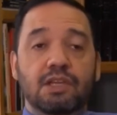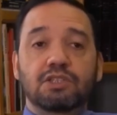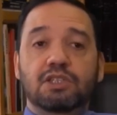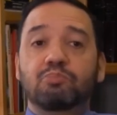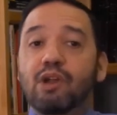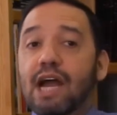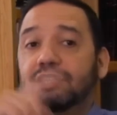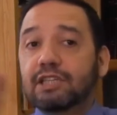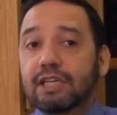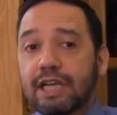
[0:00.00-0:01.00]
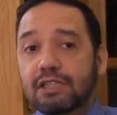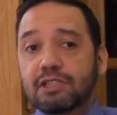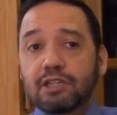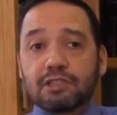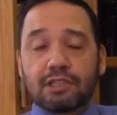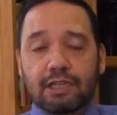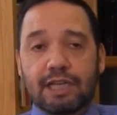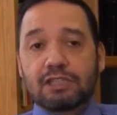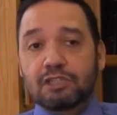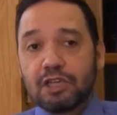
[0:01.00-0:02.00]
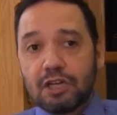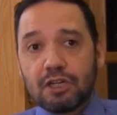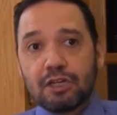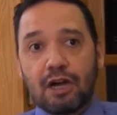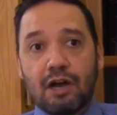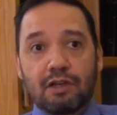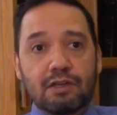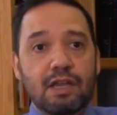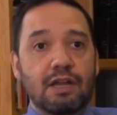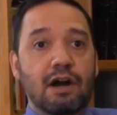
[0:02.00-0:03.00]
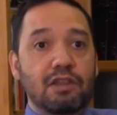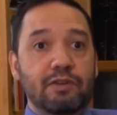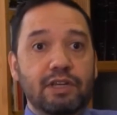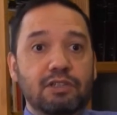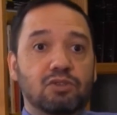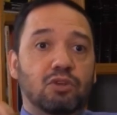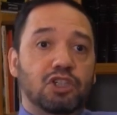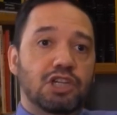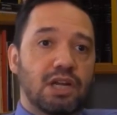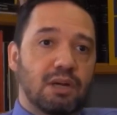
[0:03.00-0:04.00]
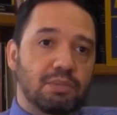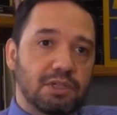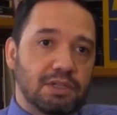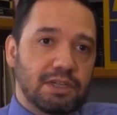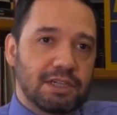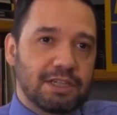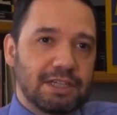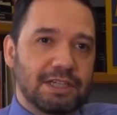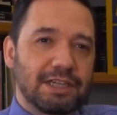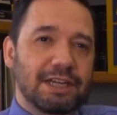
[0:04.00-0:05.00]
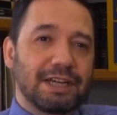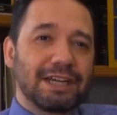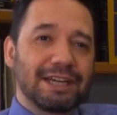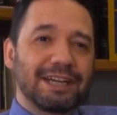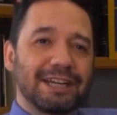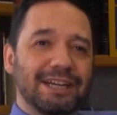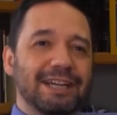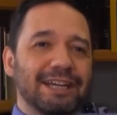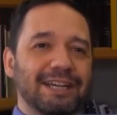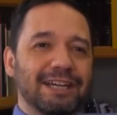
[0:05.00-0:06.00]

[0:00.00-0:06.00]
So surprisingly, next year, the next year, all, all the readings were shut up. That